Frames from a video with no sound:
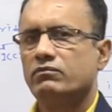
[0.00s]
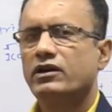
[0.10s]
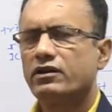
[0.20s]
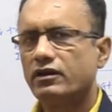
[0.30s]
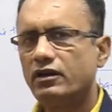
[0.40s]

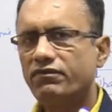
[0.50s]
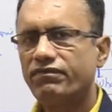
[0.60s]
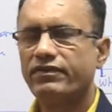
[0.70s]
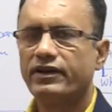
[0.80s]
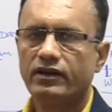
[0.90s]
But
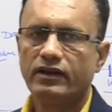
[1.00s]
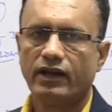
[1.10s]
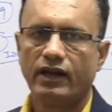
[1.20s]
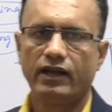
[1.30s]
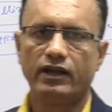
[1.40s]
if a
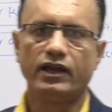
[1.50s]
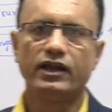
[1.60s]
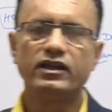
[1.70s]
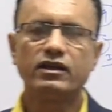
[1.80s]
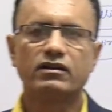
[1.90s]

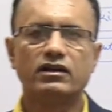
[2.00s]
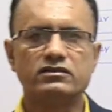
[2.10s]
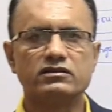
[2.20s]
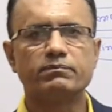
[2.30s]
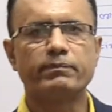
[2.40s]
any
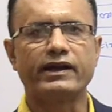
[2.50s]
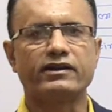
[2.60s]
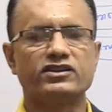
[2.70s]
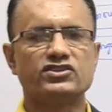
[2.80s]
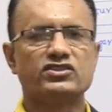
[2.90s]
cultural
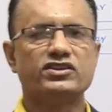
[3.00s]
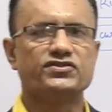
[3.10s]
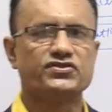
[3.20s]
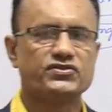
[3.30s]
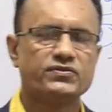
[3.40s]

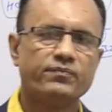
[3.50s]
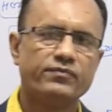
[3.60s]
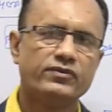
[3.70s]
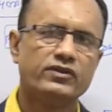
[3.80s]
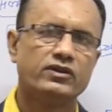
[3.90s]
practices
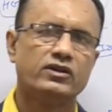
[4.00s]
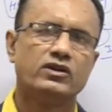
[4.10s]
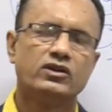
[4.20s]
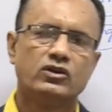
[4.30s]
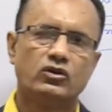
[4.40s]

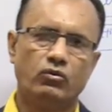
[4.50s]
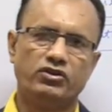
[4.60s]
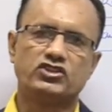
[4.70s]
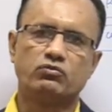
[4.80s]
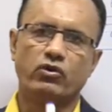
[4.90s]

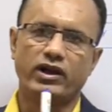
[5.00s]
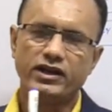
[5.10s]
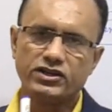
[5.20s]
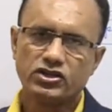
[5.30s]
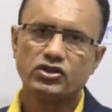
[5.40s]
which
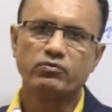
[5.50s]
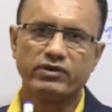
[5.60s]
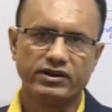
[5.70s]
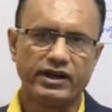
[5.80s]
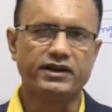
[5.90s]
violate
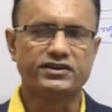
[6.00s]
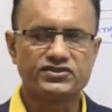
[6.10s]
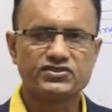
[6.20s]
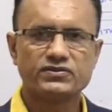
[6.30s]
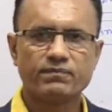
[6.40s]
human
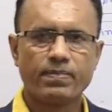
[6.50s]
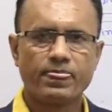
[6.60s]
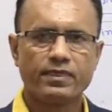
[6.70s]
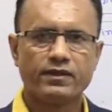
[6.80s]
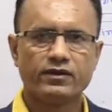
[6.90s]
rights,
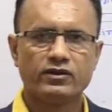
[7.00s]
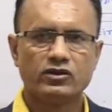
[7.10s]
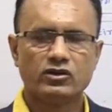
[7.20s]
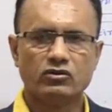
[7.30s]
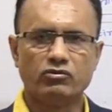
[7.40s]

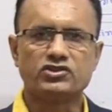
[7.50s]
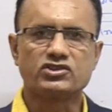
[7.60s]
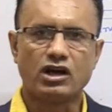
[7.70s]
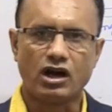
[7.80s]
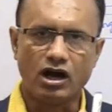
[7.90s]

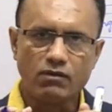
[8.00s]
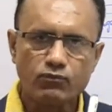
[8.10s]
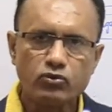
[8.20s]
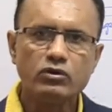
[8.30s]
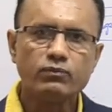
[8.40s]
which
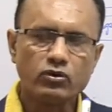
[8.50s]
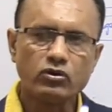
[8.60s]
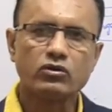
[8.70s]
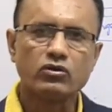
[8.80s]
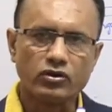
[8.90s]
harmful
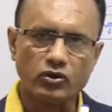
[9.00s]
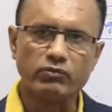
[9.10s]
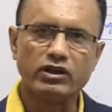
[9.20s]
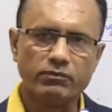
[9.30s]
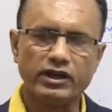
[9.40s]
for
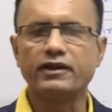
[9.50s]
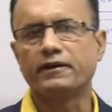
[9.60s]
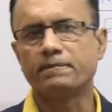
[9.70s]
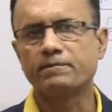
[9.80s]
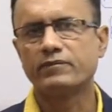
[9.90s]
human
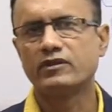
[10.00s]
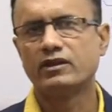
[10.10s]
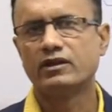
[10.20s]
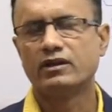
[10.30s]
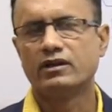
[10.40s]
being,
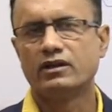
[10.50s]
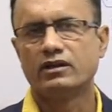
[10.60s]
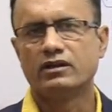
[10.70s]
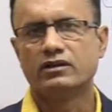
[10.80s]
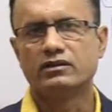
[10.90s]

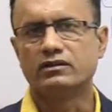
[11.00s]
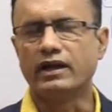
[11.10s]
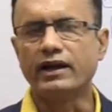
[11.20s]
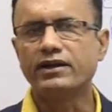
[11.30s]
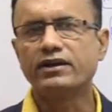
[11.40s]

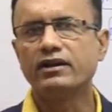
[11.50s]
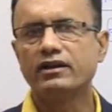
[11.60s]
that